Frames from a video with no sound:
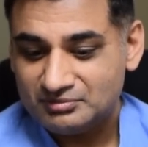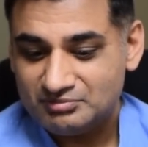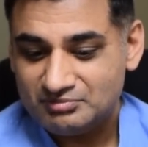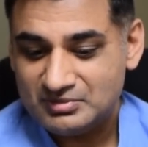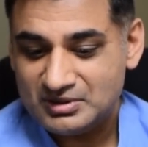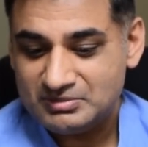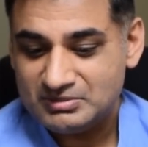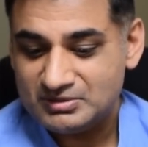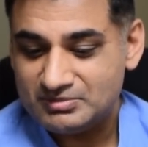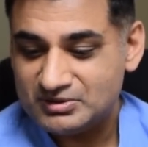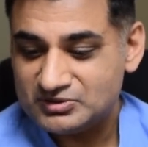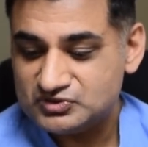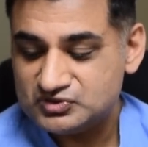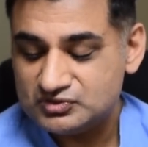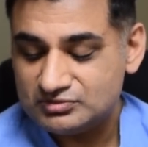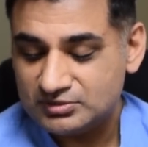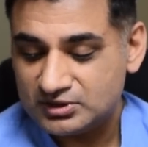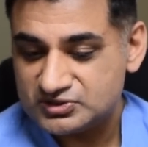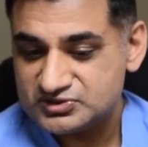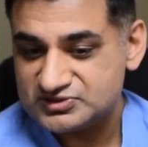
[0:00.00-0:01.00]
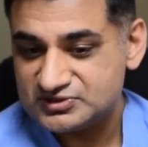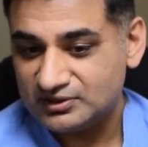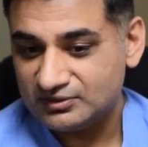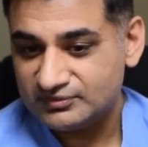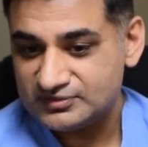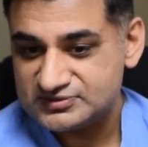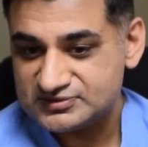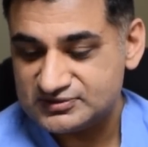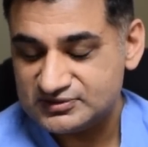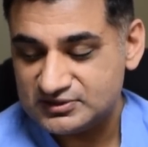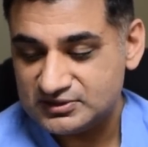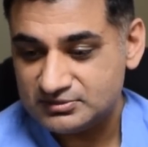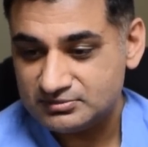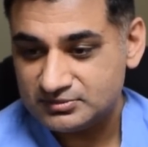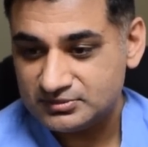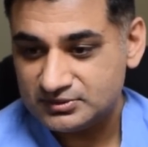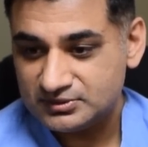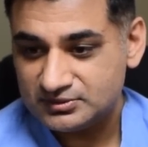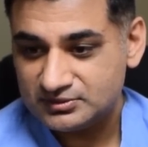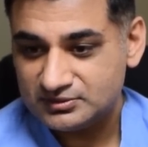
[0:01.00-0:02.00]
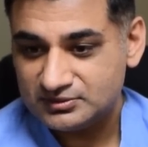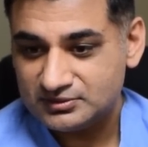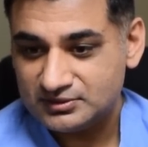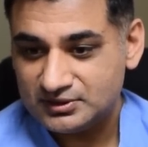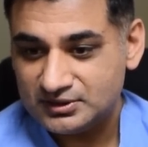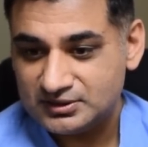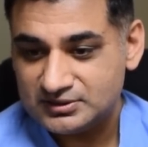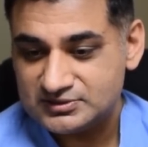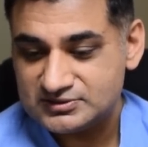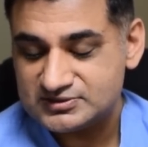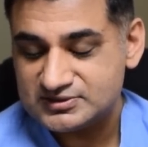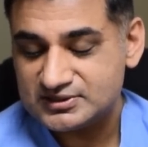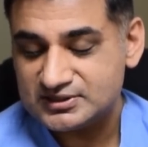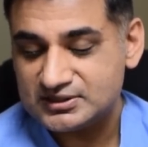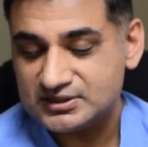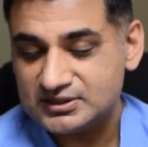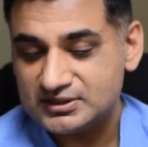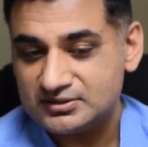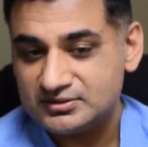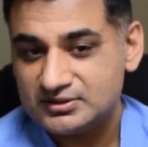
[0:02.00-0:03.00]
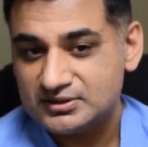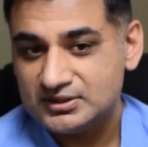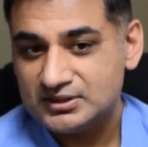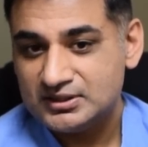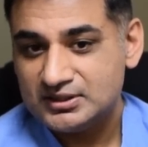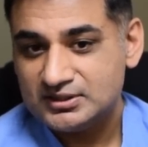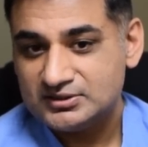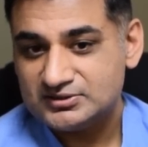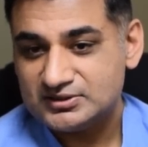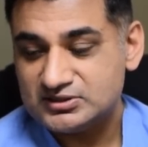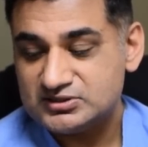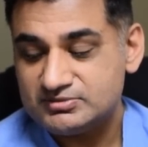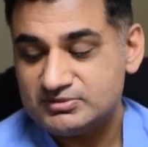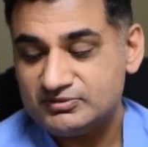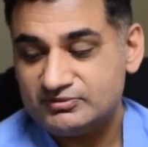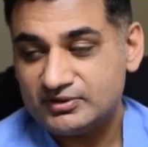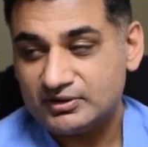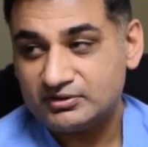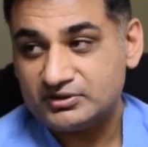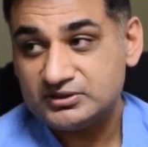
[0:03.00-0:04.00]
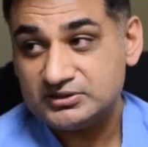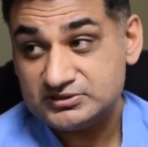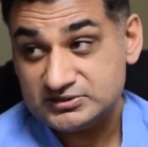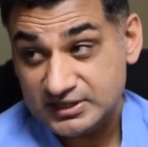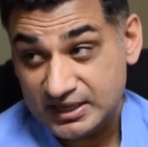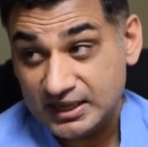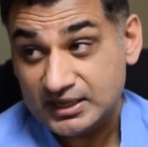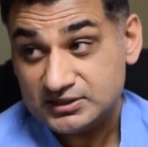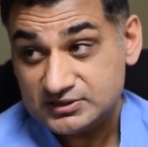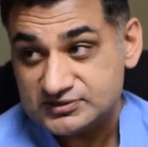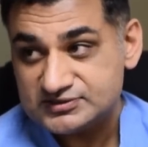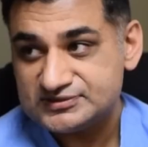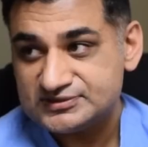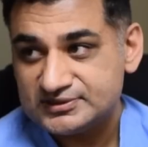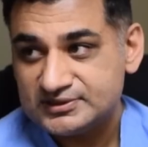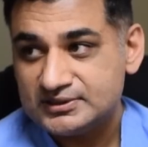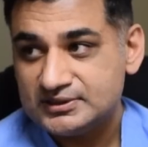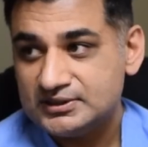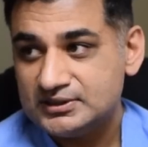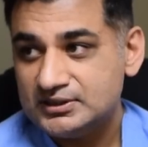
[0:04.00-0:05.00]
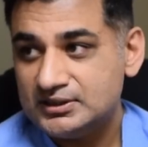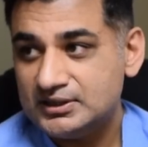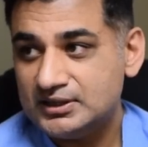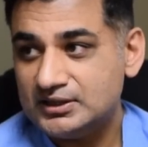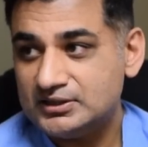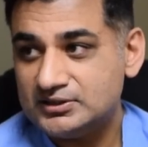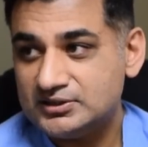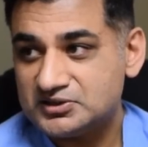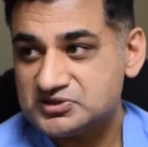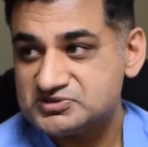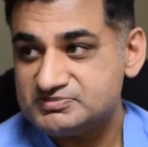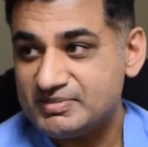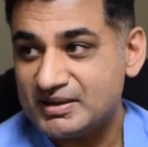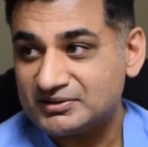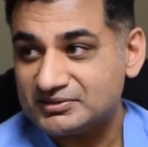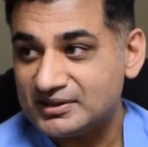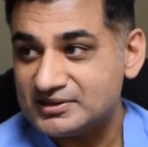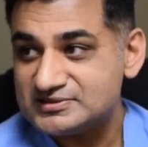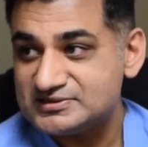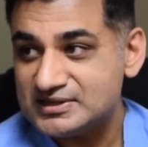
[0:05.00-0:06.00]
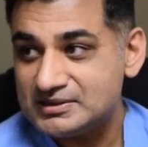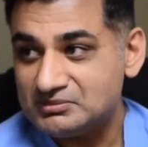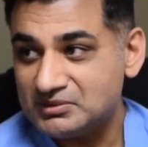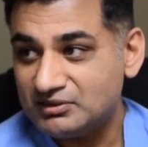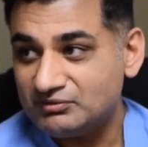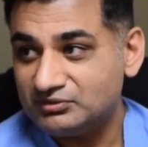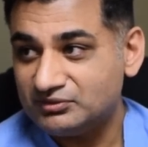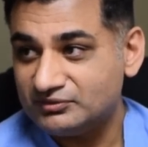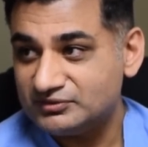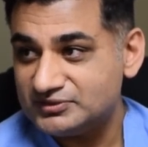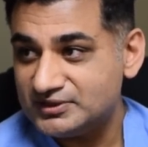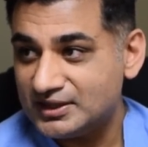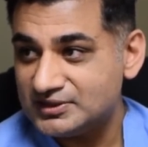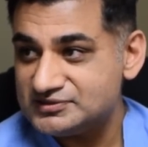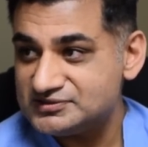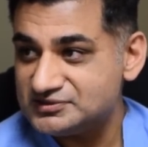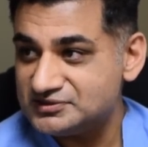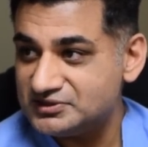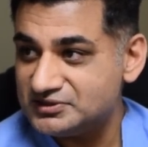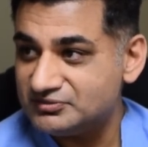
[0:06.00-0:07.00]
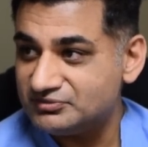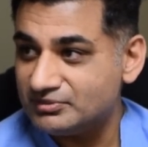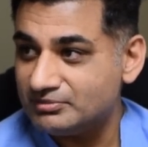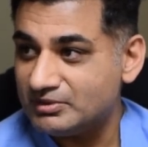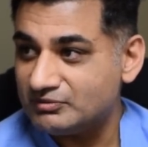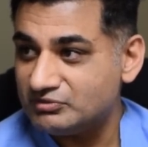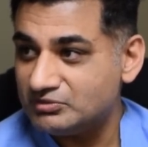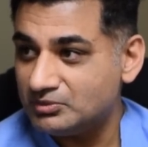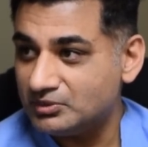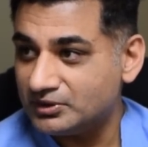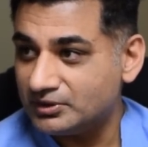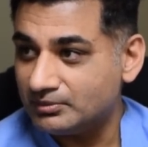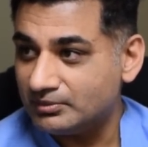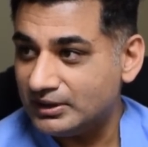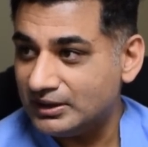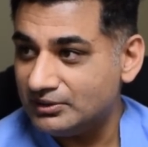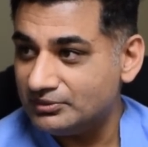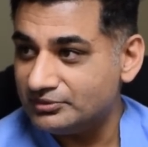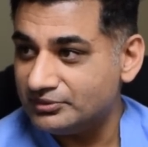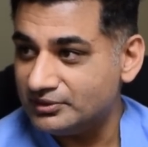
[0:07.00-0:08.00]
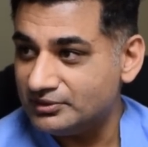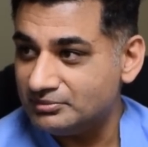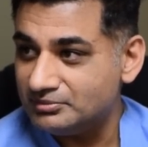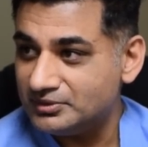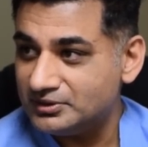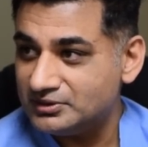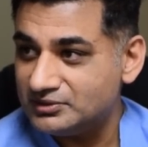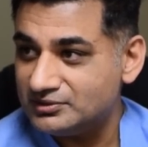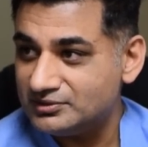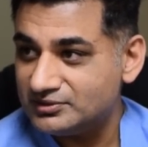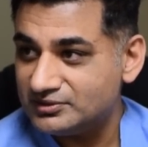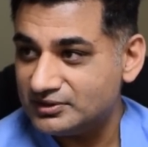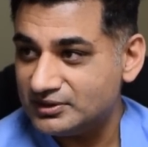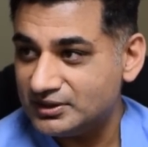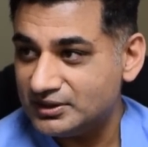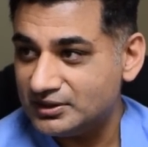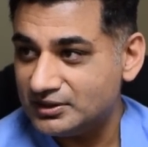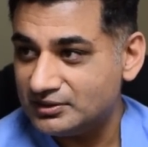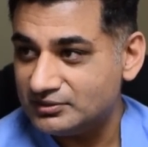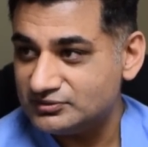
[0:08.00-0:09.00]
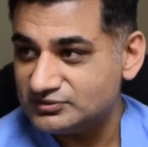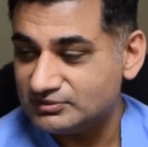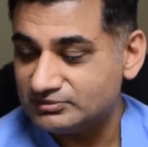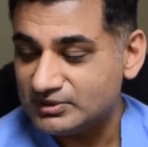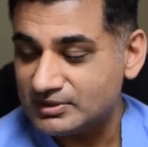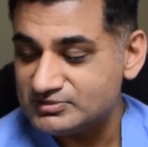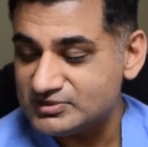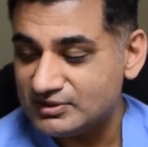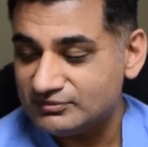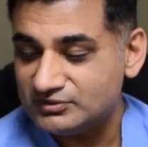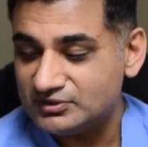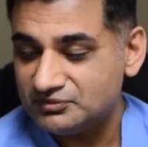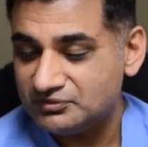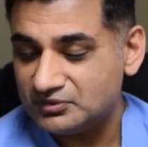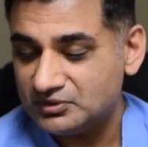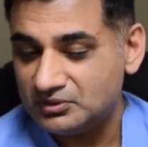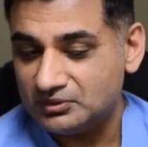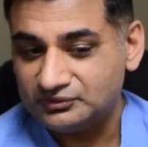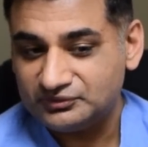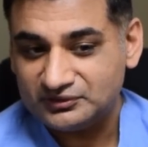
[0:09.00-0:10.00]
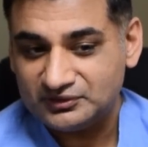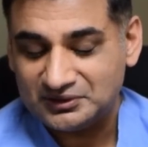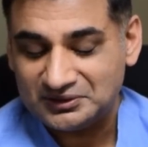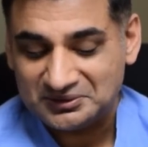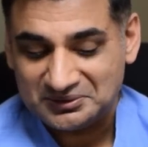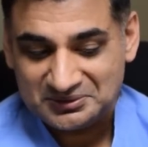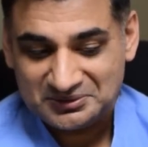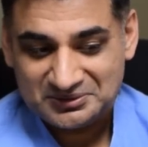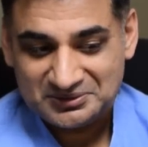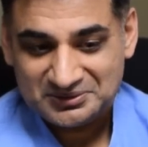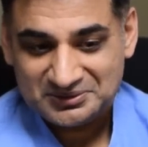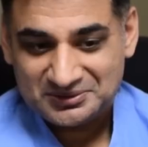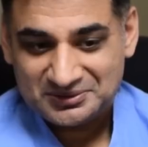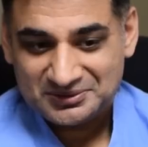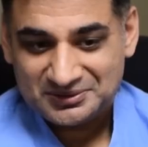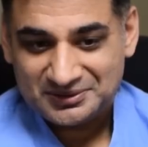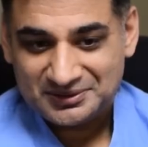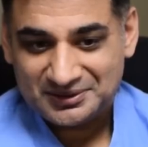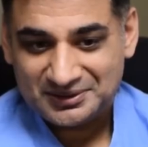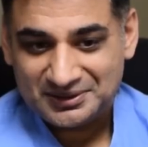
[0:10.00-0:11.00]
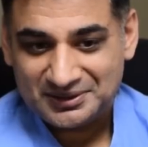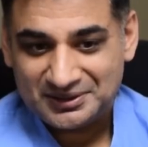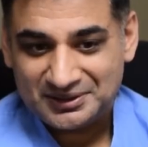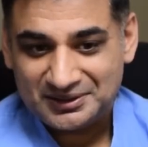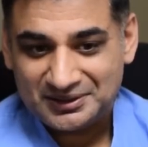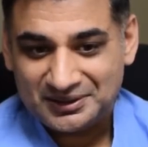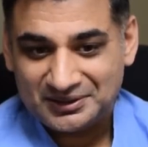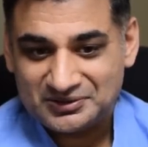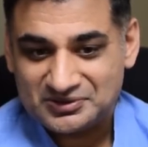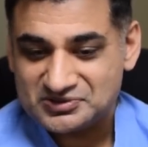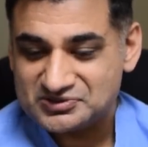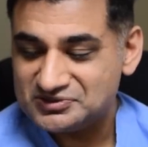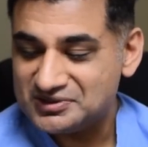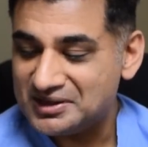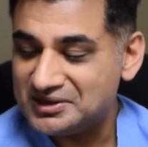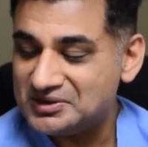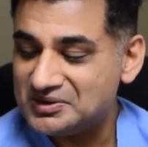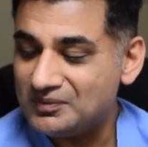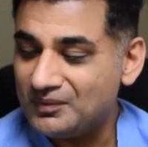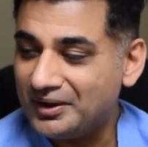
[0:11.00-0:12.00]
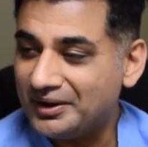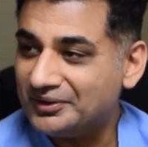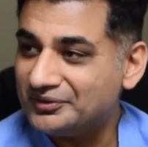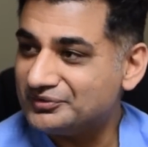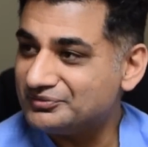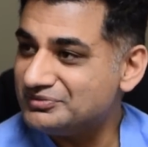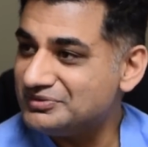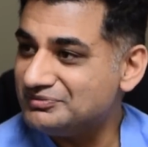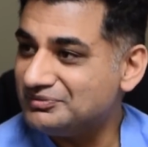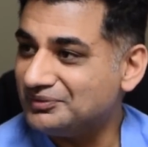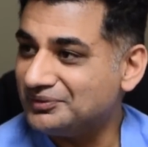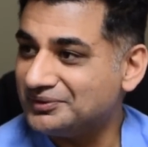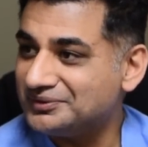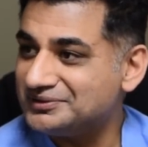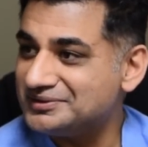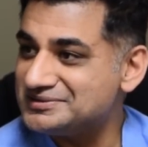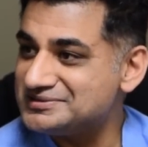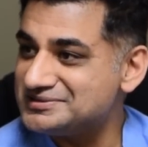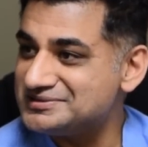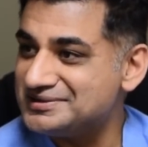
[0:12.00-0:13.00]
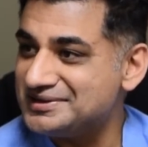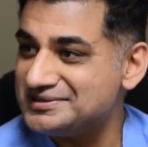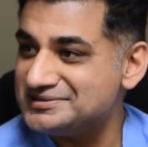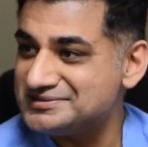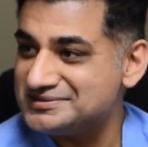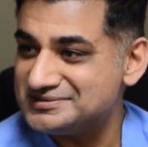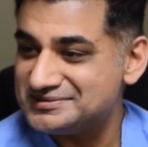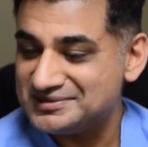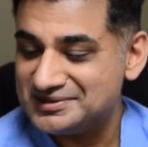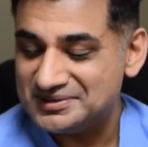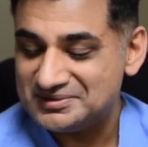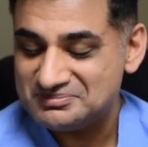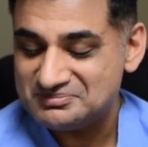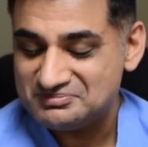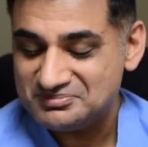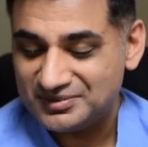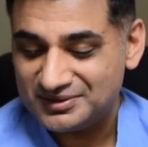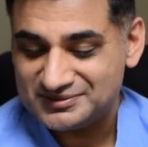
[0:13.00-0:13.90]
maybe a bit too much self-esteem and tend to be very intense and expect that same level of intensity from everyone around them, and sometimes have difficulty understanding why other people aren't as intense as them.